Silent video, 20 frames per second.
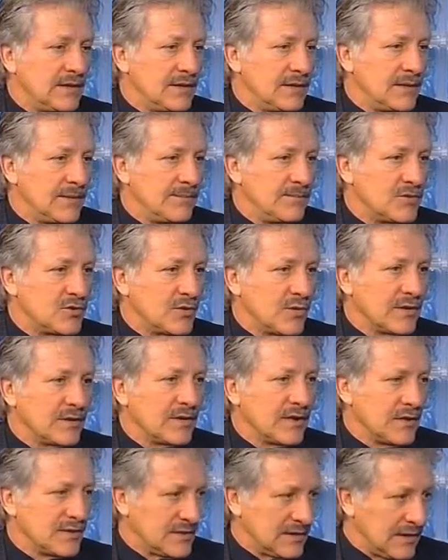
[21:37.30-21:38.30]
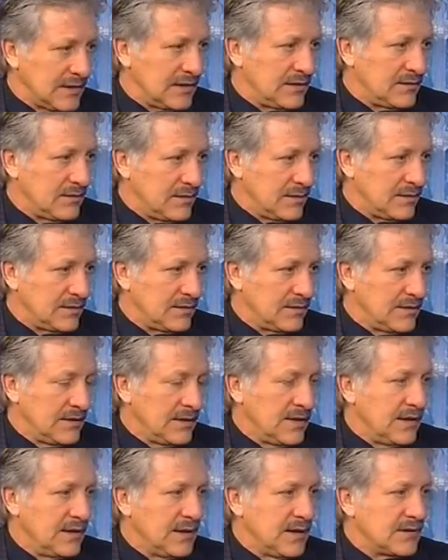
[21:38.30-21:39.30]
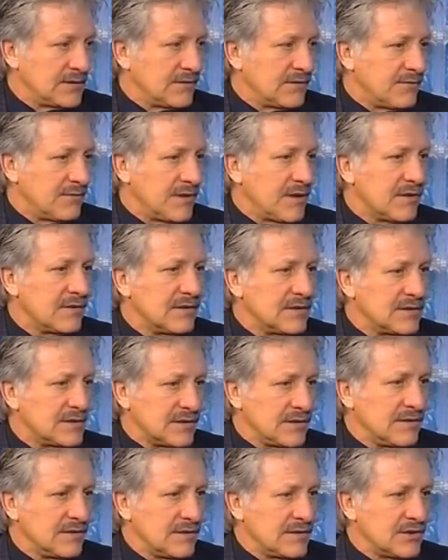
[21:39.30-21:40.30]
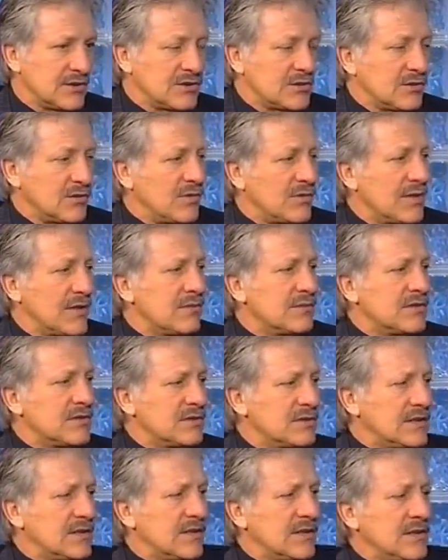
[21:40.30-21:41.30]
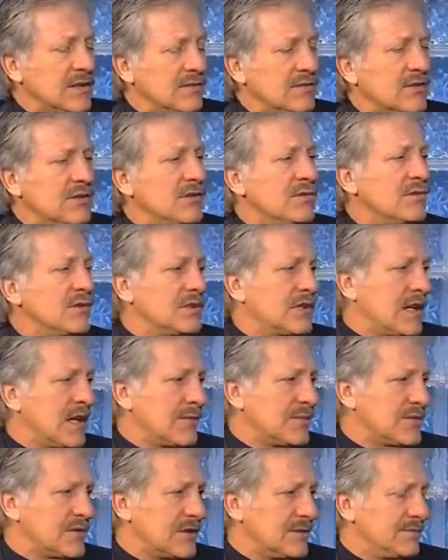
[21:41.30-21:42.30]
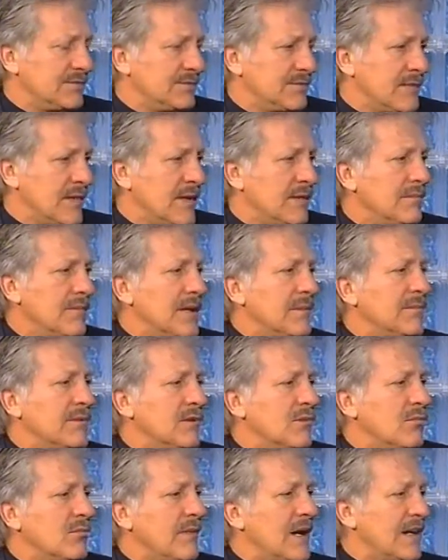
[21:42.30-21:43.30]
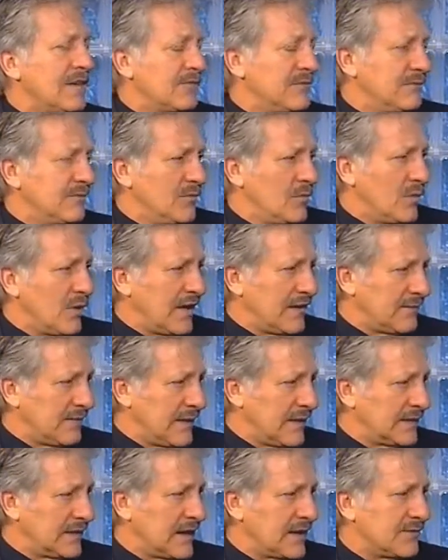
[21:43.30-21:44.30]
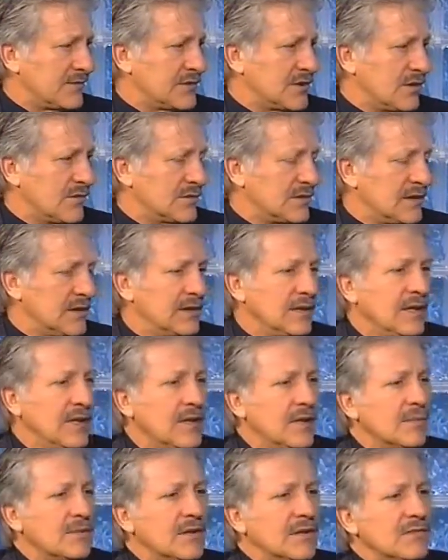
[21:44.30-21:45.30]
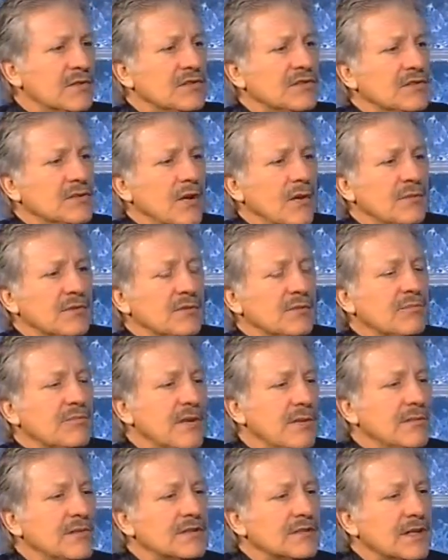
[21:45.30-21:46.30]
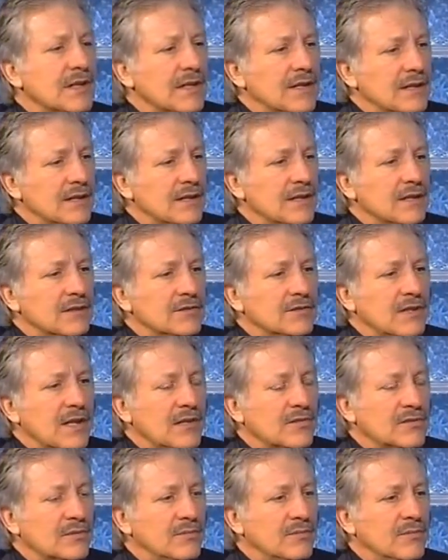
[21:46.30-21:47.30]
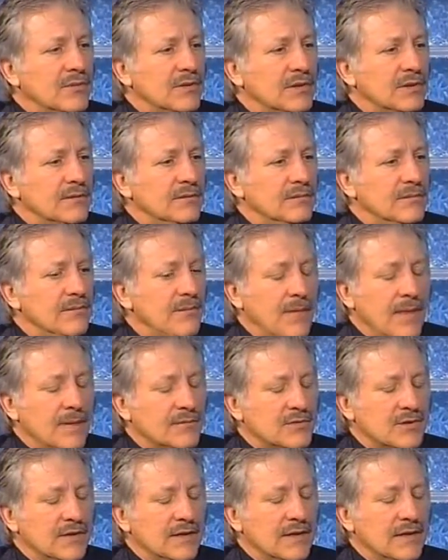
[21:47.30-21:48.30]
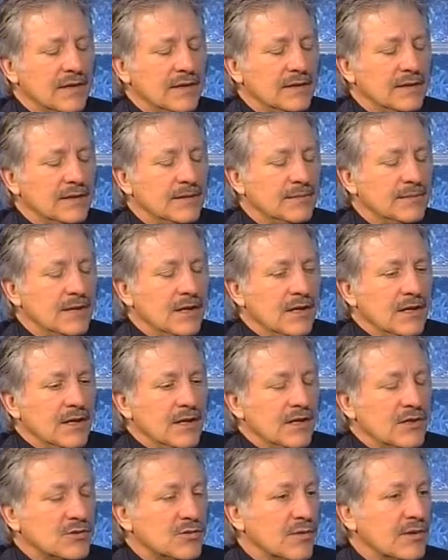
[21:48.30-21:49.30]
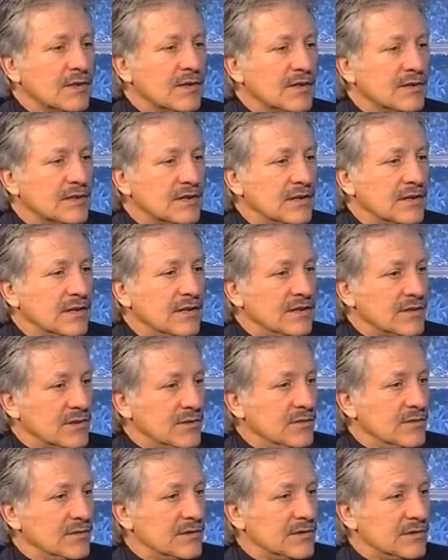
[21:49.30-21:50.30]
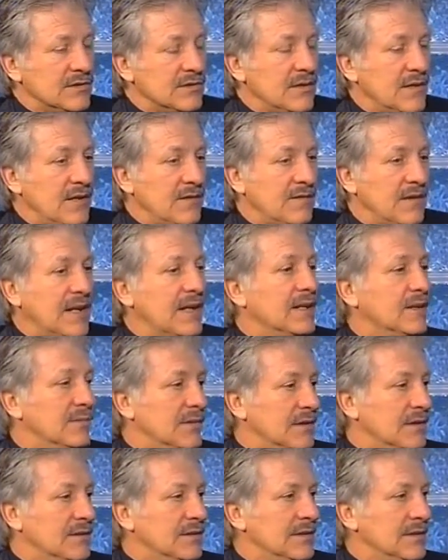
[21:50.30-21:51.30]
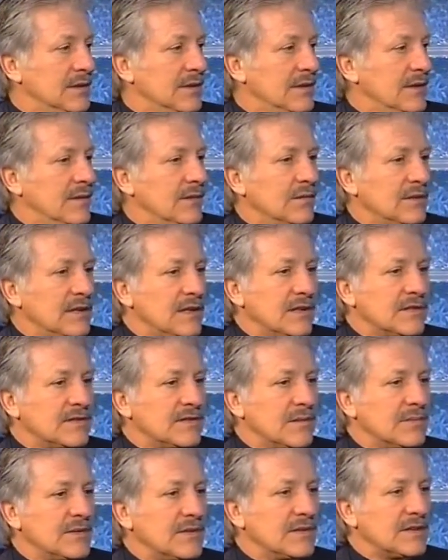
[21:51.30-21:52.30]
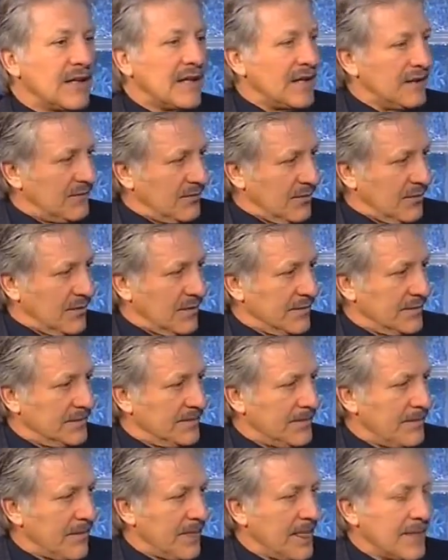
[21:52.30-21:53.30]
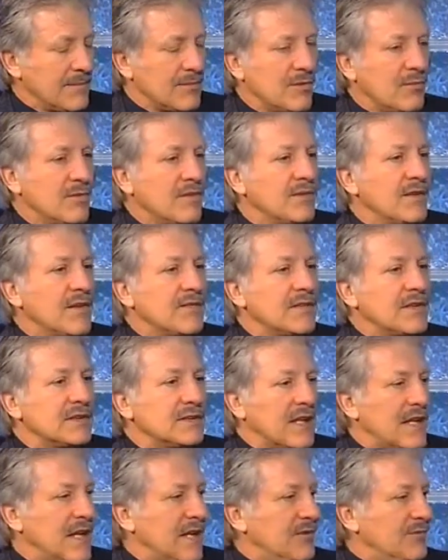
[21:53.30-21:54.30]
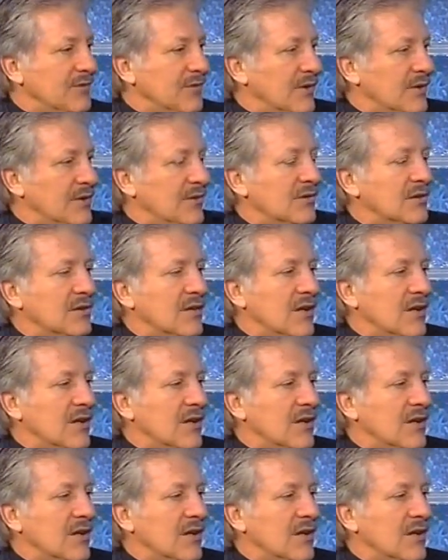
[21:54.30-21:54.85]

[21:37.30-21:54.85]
um, joint custody law is a very serious issue. If they would given you the option, maybe your my wife might not have chosen it. But if you start with the premise that a, a child support, I'm sorry, a, um, a, joint custody issue is available, well, then it's something to head for. Right. But with nothing to head for, you're a